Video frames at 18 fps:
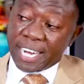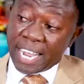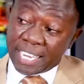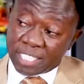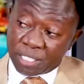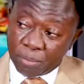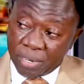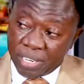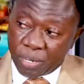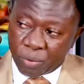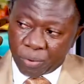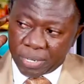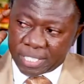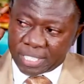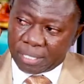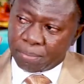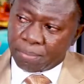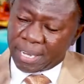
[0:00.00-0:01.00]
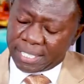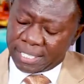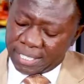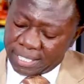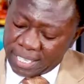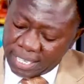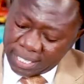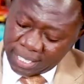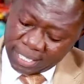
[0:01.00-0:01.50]
ask many questions, but
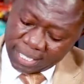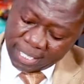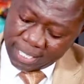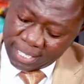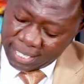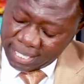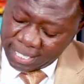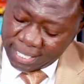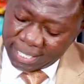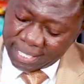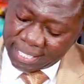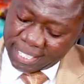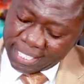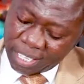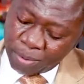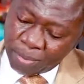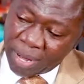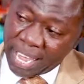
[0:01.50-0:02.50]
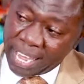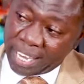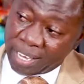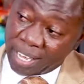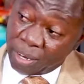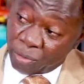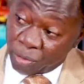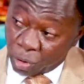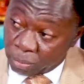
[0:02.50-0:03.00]
just sitting observing. by
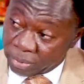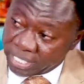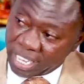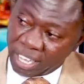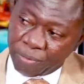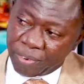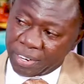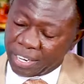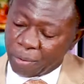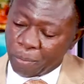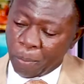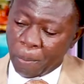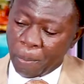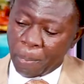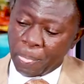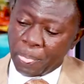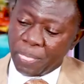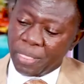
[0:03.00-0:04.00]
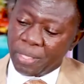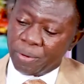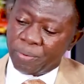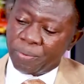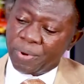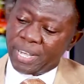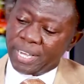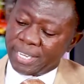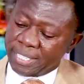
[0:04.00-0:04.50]
him observing.
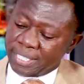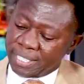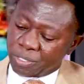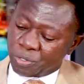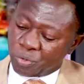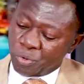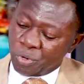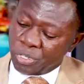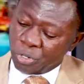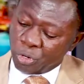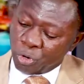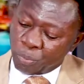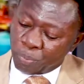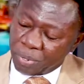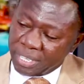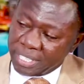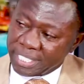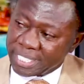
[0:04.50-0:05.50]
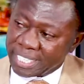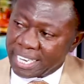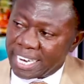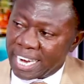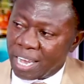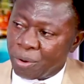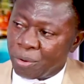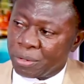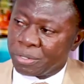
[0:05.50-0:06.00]
When school reopened and
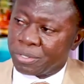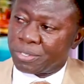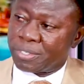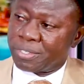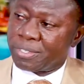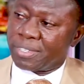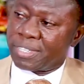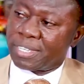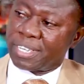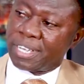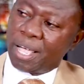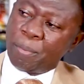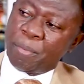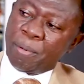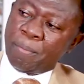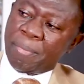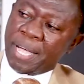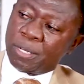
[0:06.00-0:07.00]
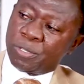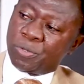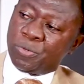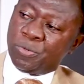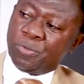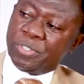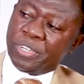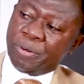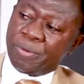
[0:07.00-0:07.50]
I was coming back to
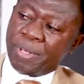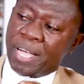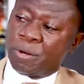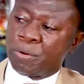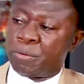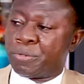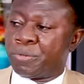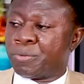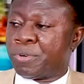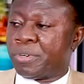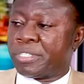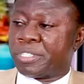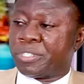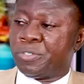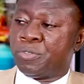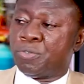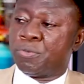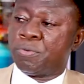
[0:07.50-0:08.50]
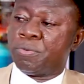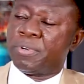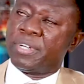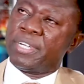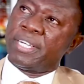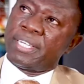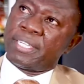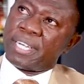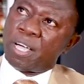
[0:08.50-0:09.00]
Debiaku to continue,
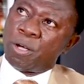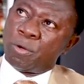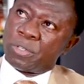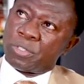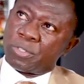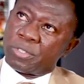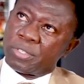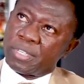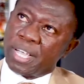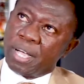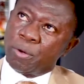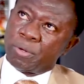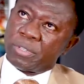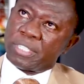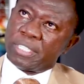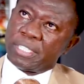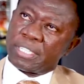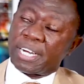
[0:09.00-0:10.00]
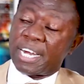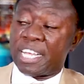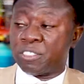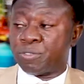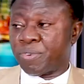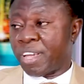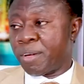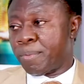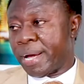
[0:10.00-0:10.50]
that was I was in class
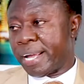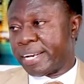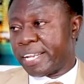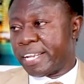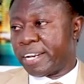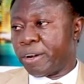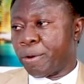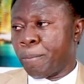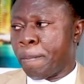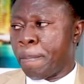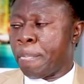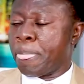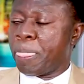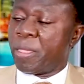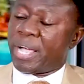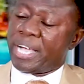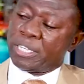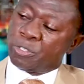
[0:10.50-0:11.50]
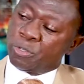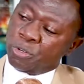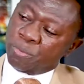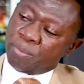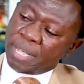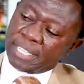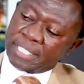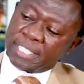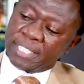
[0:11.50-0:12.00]
five by then. I told
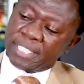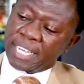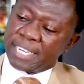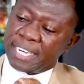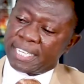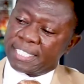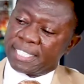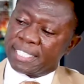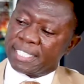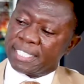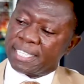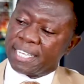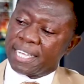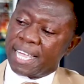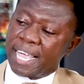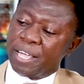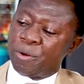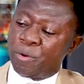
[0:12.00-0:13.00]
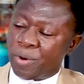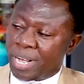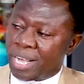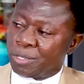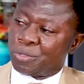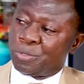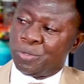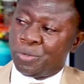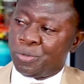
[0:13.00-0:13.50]
my sister that I know how
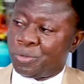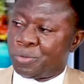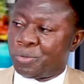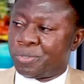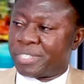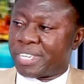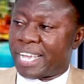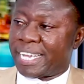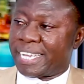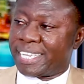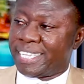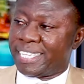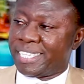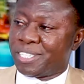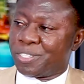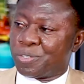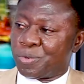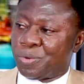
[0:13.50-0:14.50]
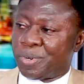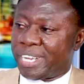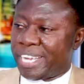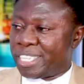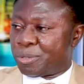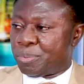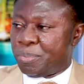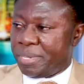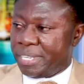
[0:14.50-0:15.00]
to do shoe shine, so
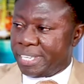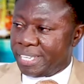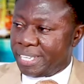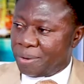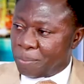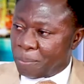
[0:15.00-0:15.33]
get me